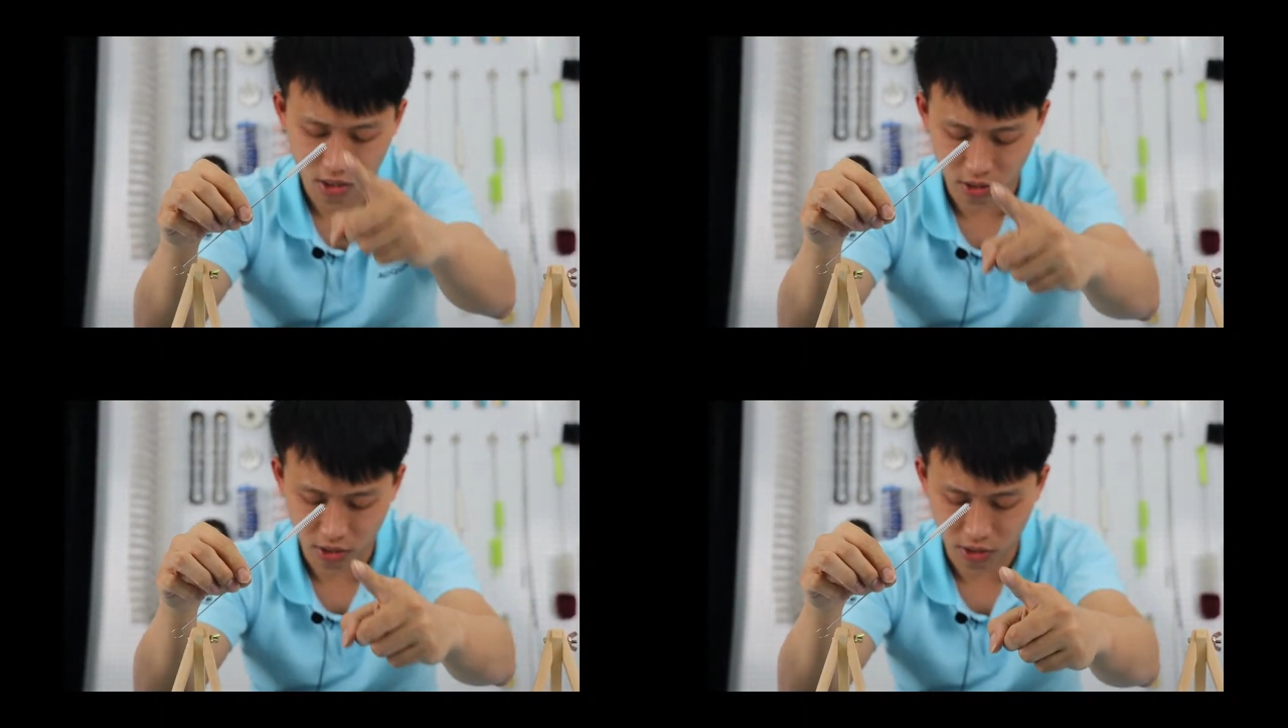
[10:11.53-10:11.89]

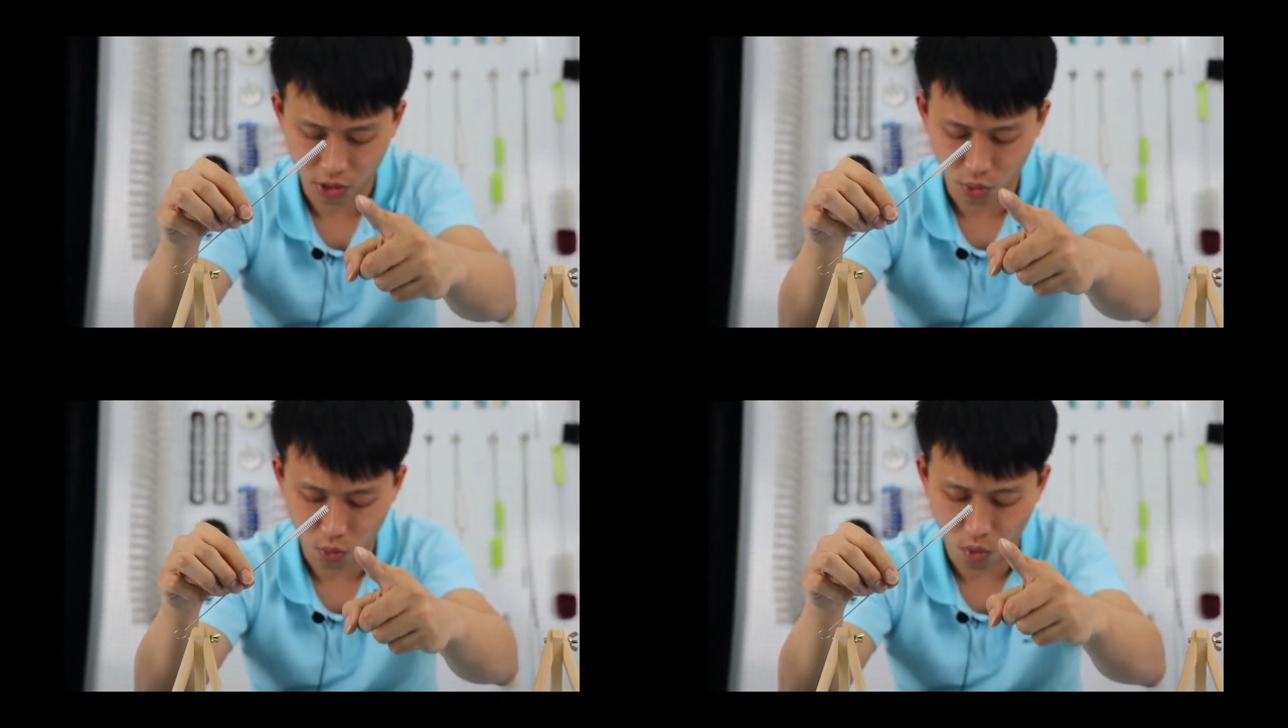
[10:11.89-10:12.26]

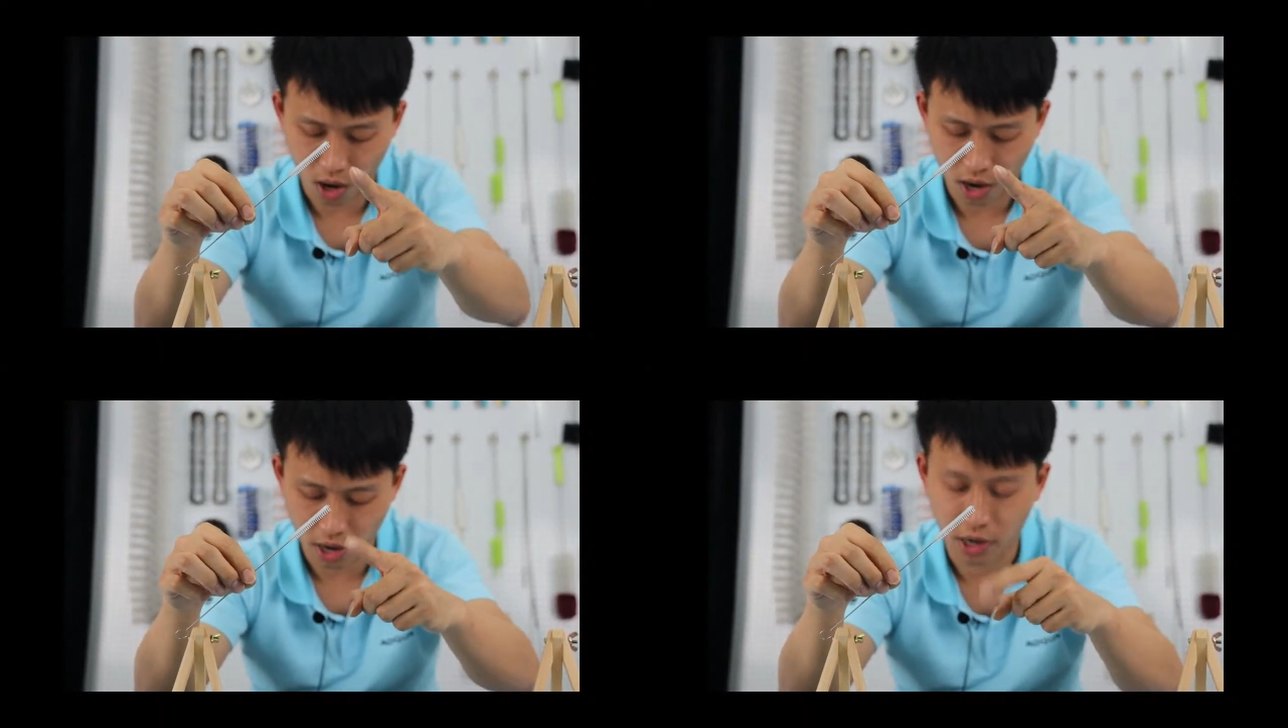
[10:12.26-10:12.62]
steel
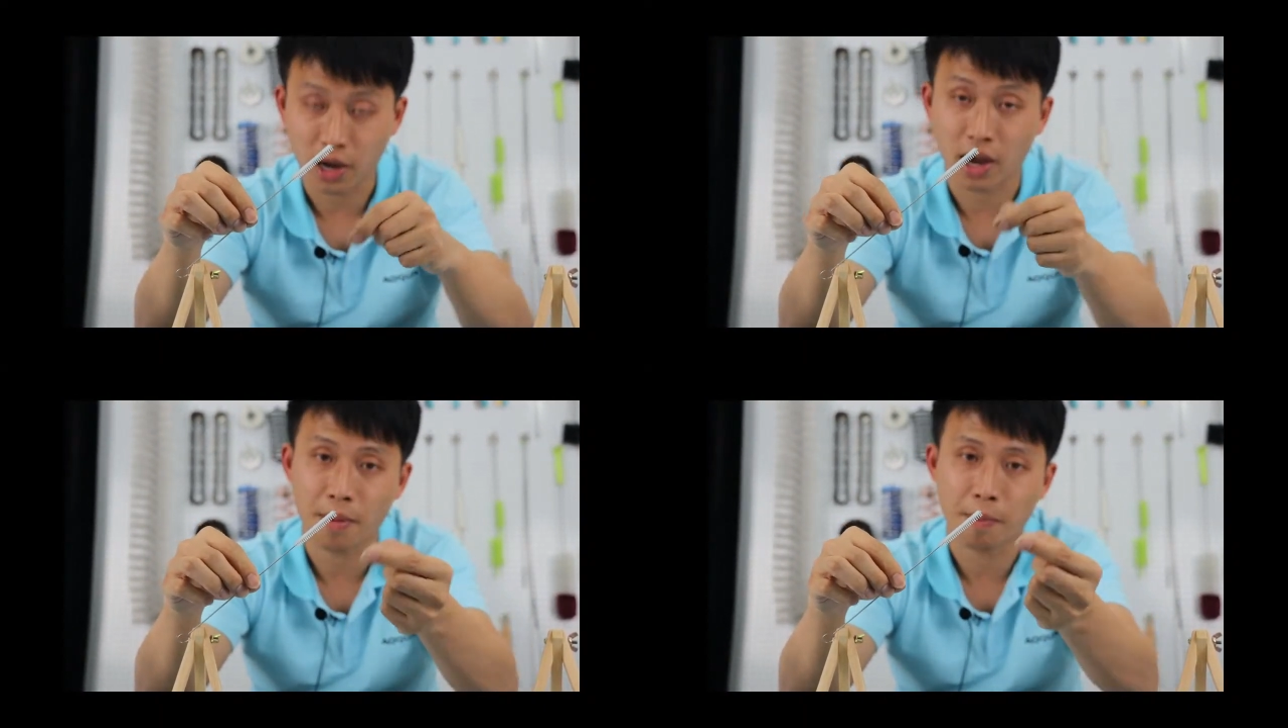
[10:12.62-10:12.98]
wire
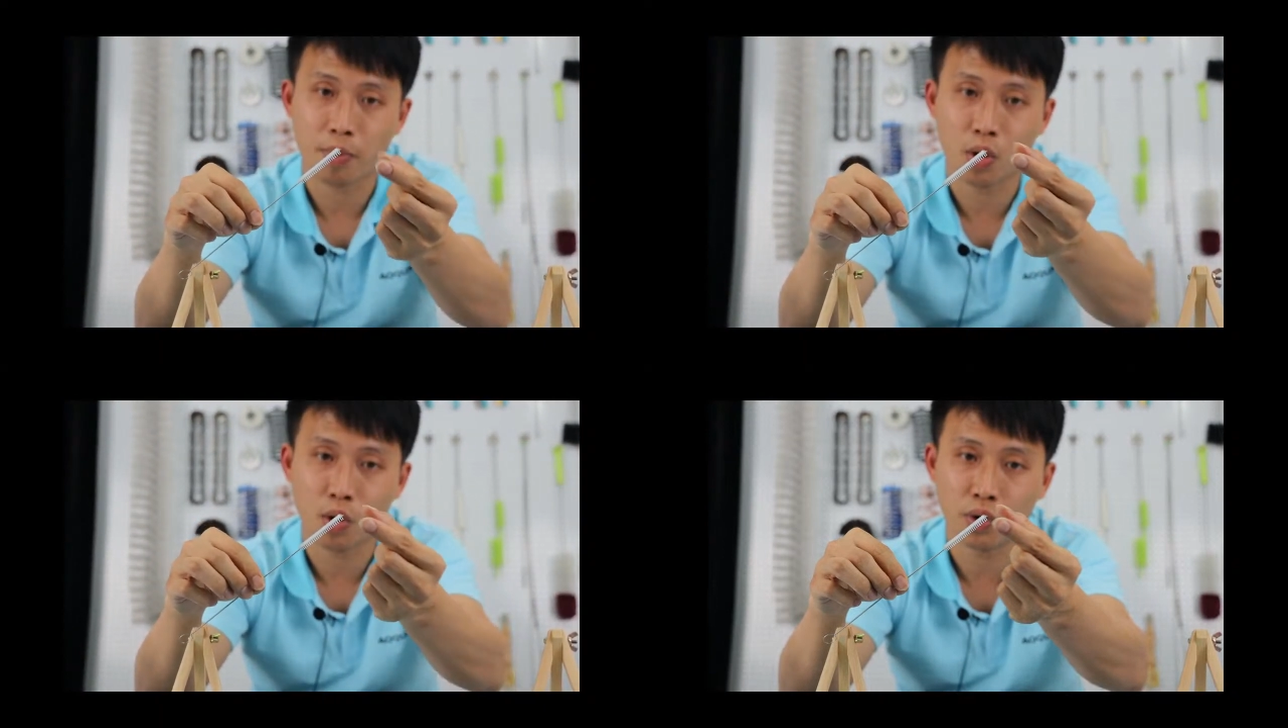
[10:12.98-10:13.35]
and
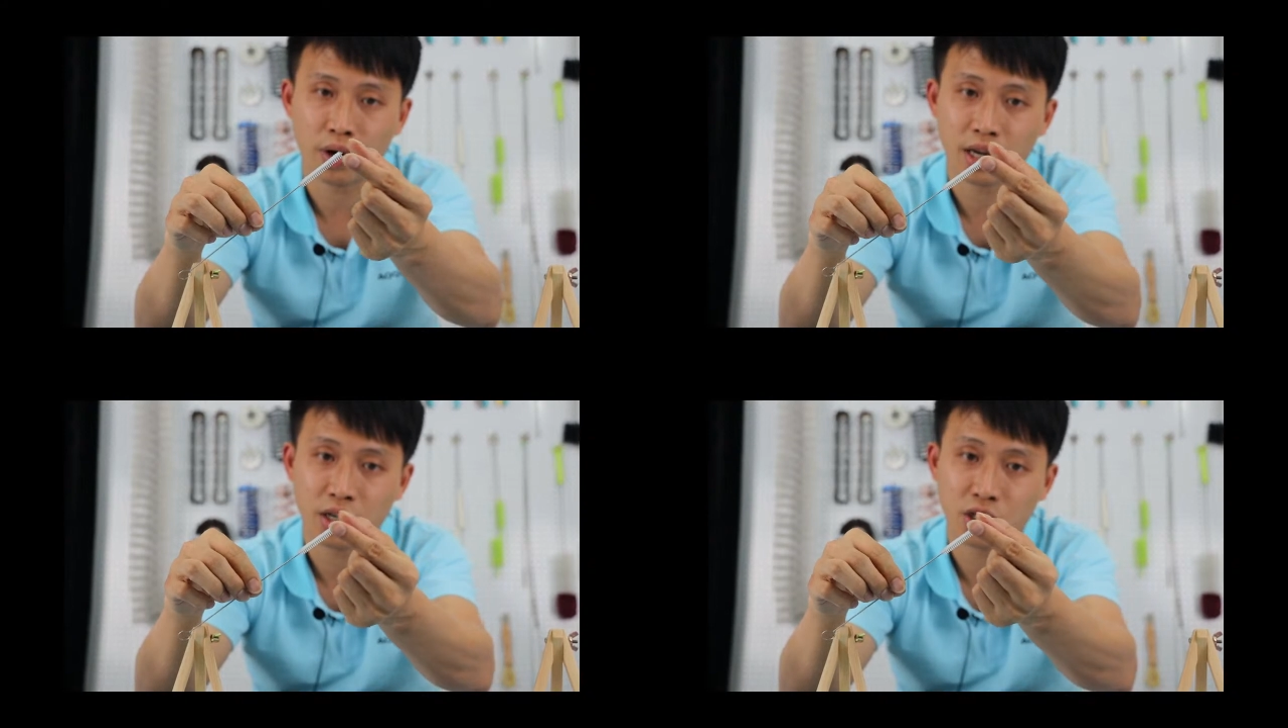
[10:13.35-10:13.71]

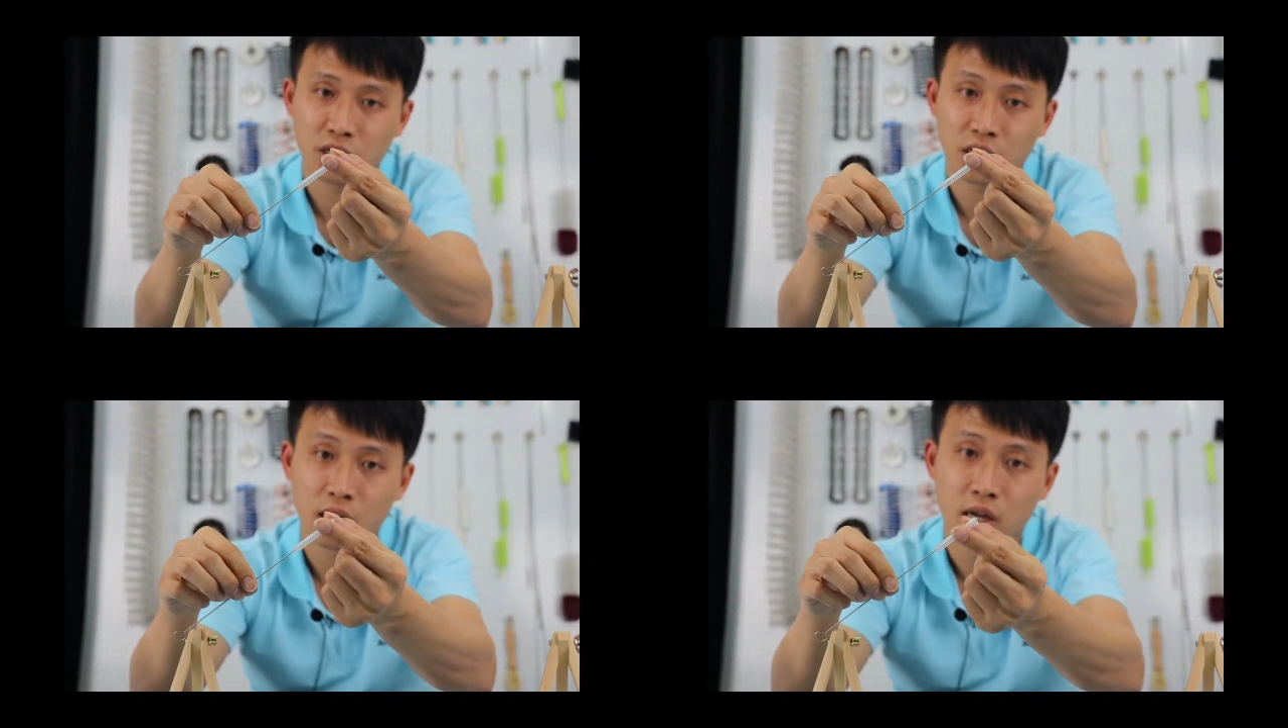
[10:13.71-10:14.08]
polish